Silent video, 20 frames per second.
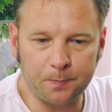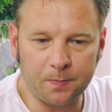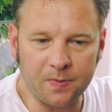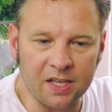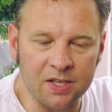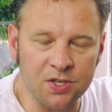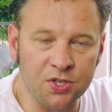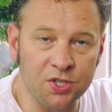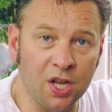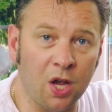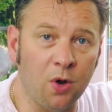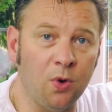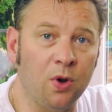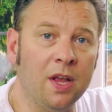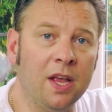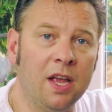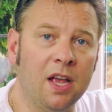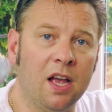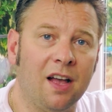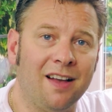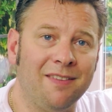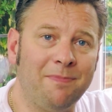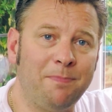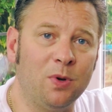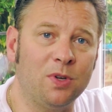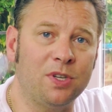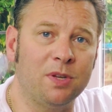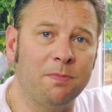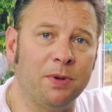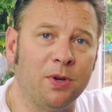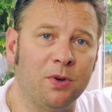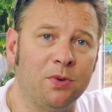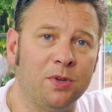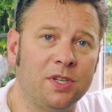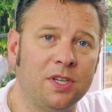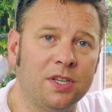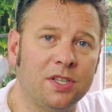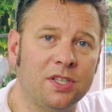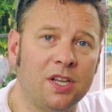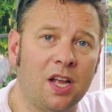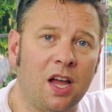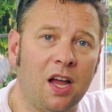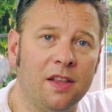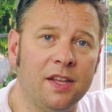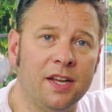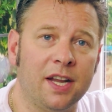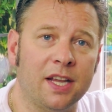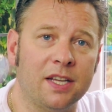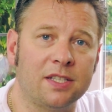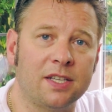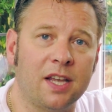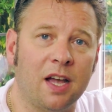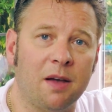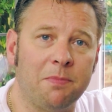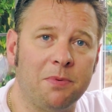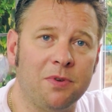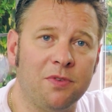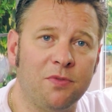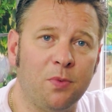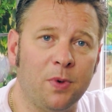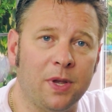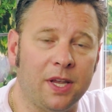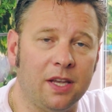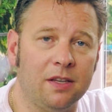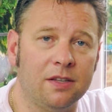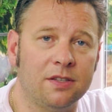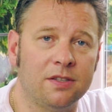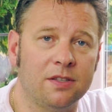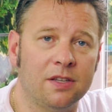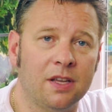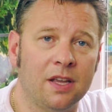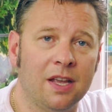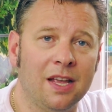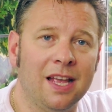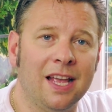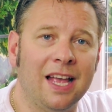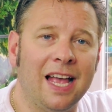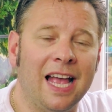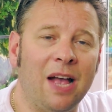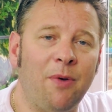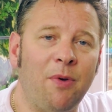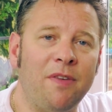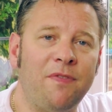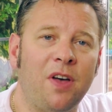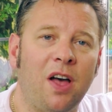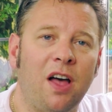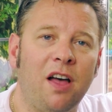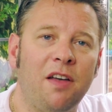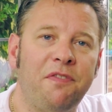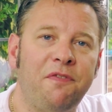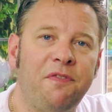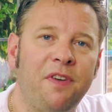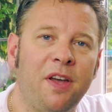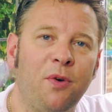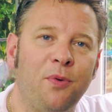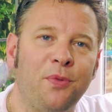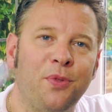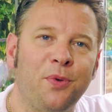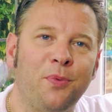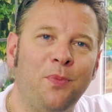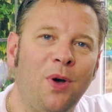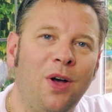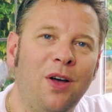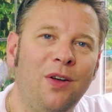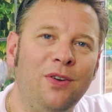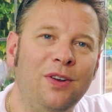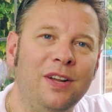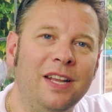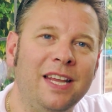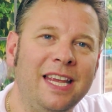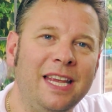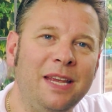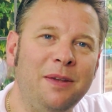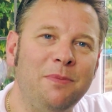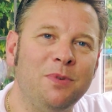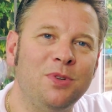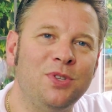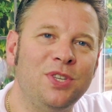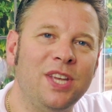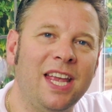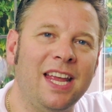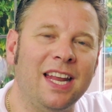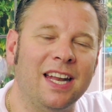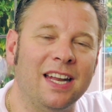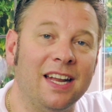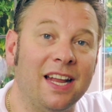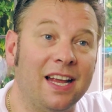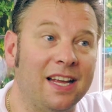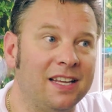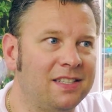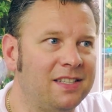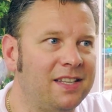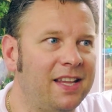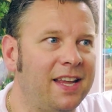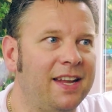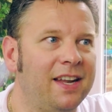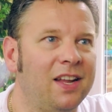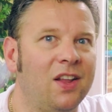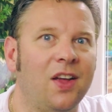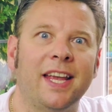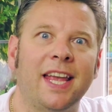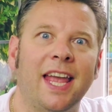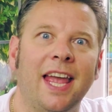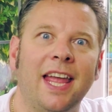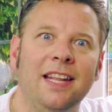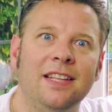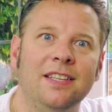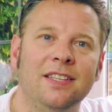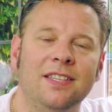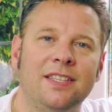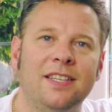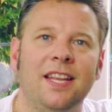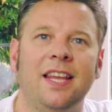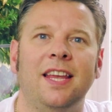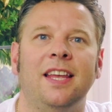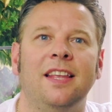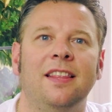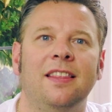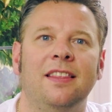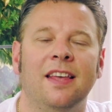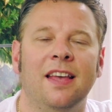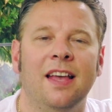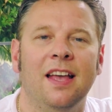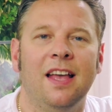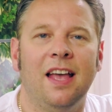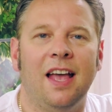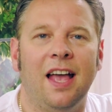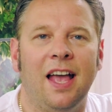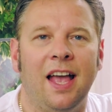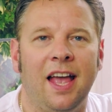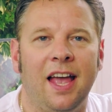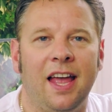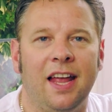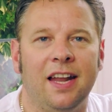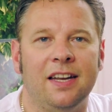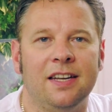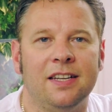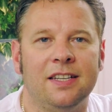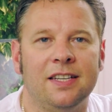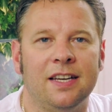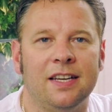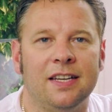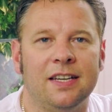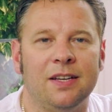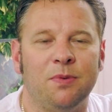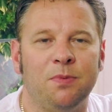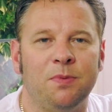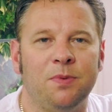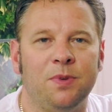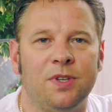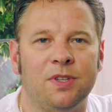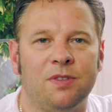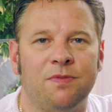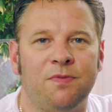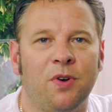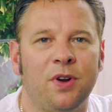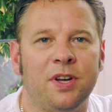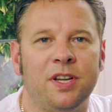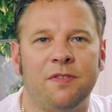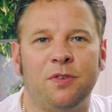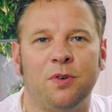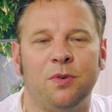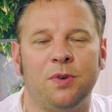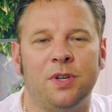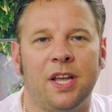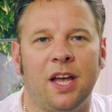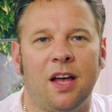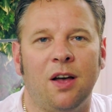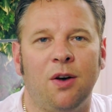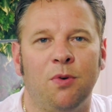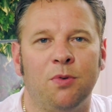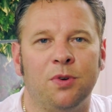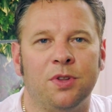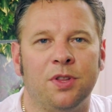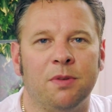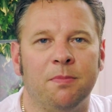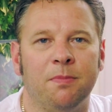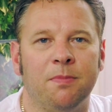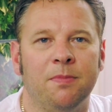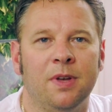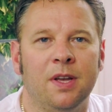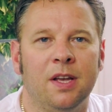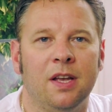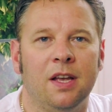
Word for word: So I booked a builder to start in the next couple of weeks. However, I felt that while he was in, as they're like hen's teeth, and uh, it's very difficult to get hold of them